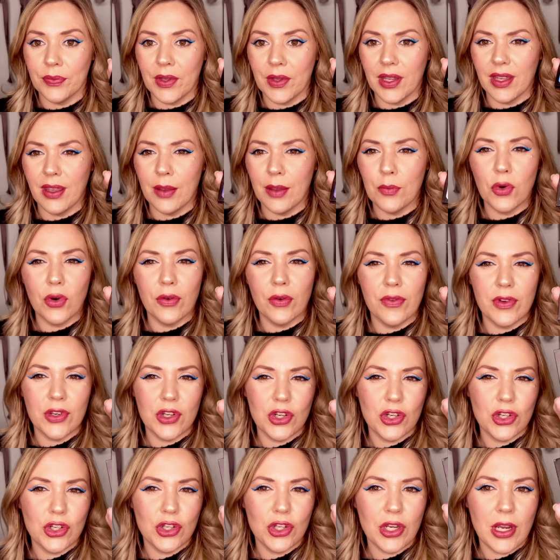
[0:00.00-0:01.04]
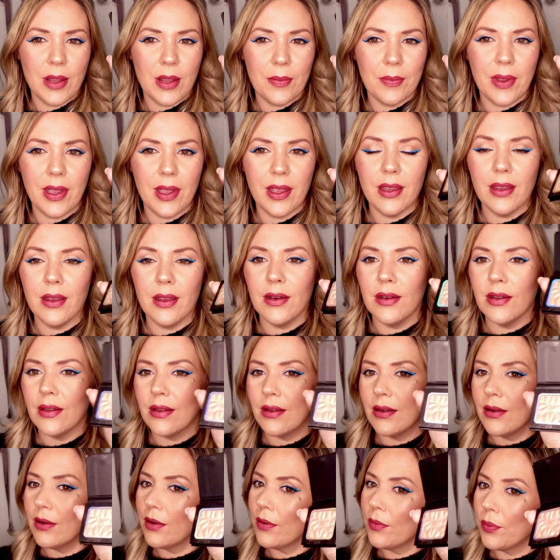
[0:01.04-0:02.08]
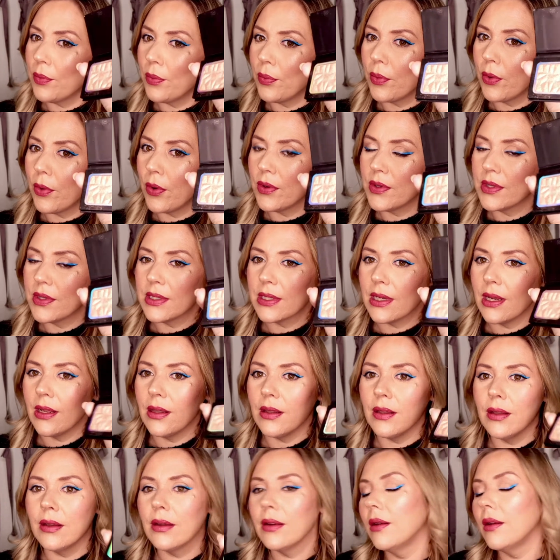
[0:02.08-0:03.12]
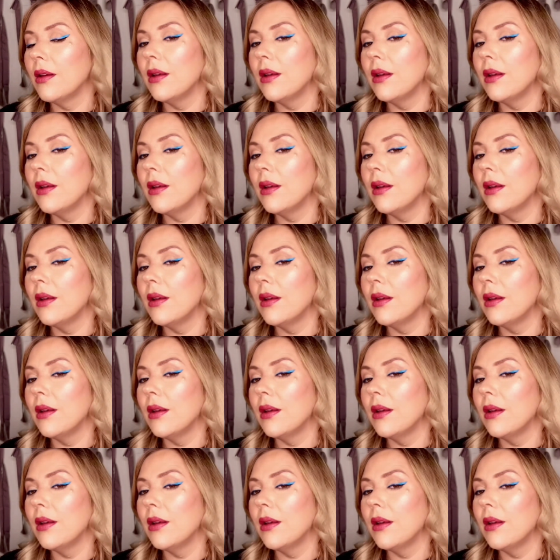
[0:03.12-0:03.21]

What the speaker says: Again, more of a champagne than a bronze colour,